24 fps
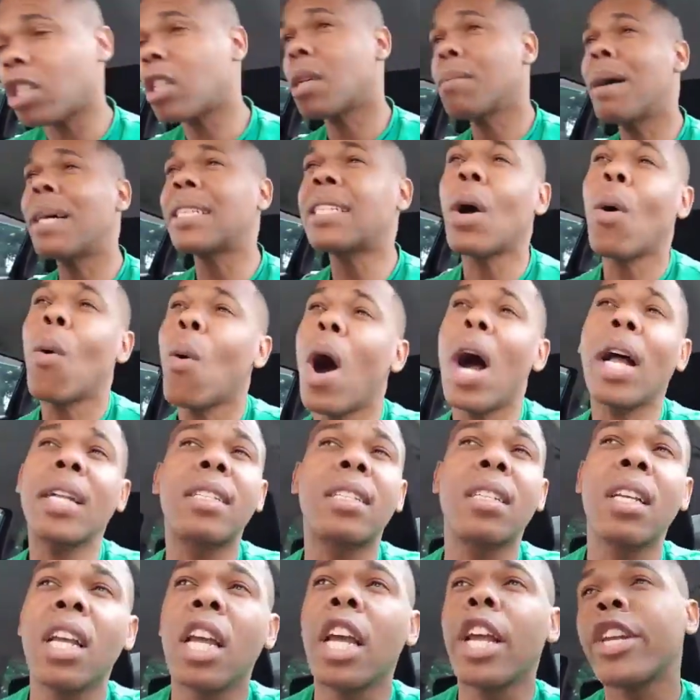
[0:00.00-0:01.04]
doesn't matter
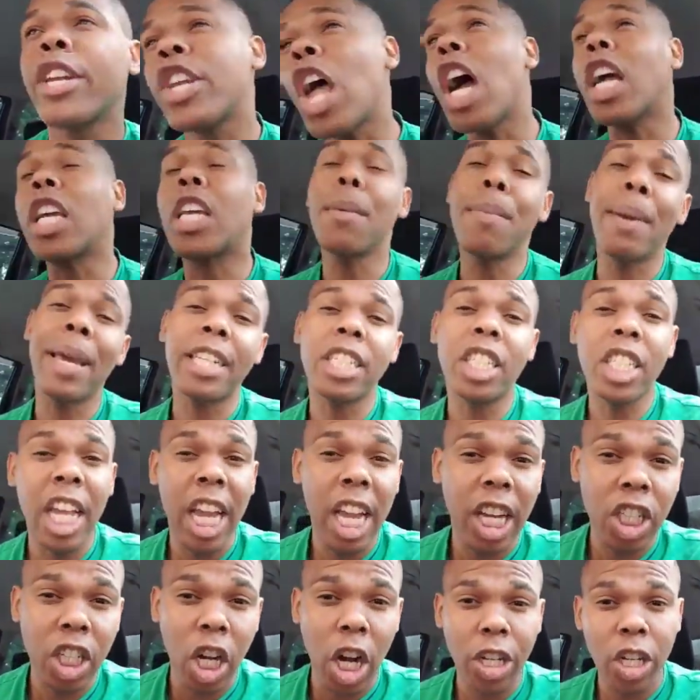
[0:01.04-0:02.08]
what
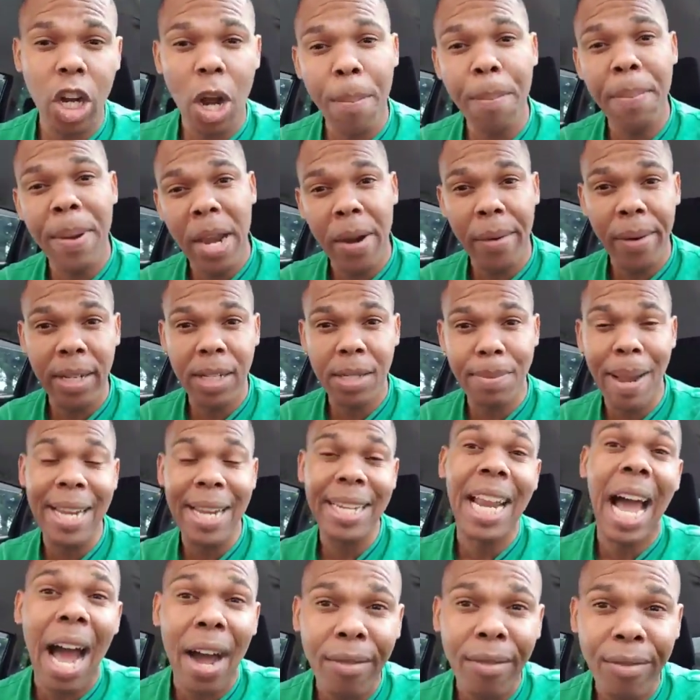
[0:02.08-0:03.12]
documentation your parents
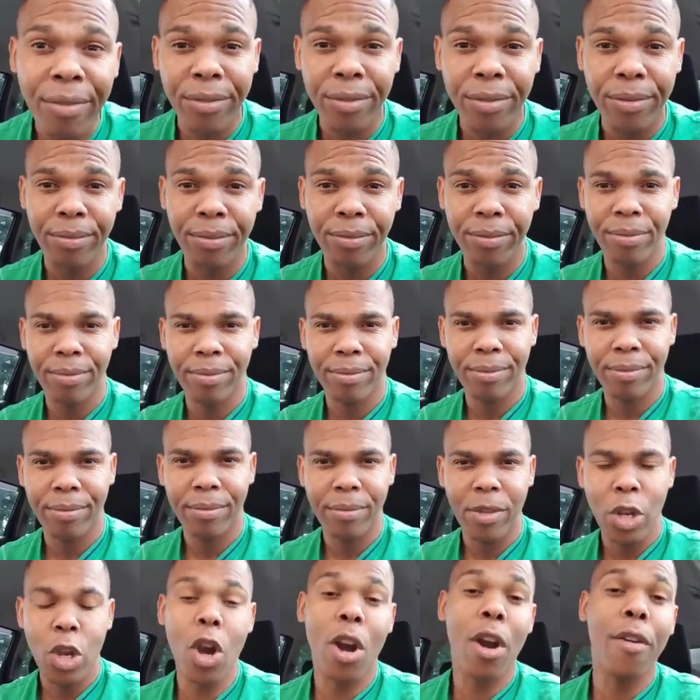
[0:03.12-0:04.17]
might have,
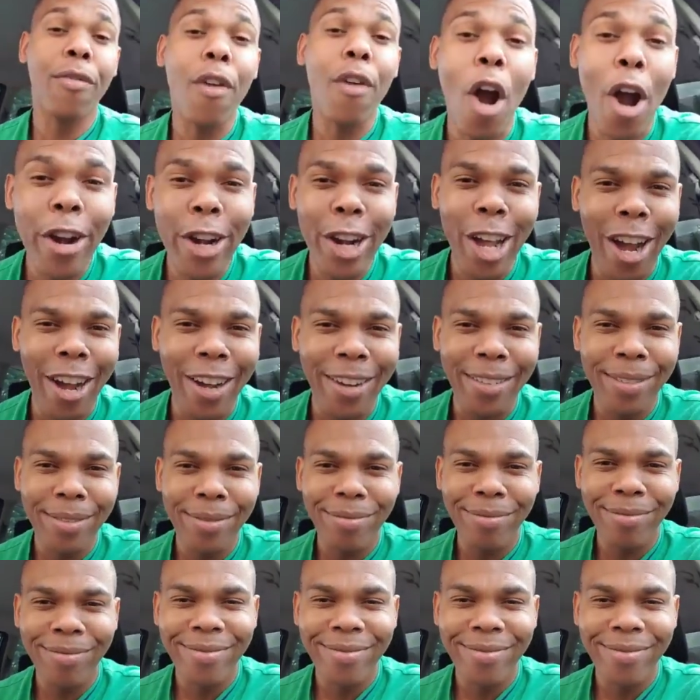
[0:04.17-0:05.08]
you're a foreigner.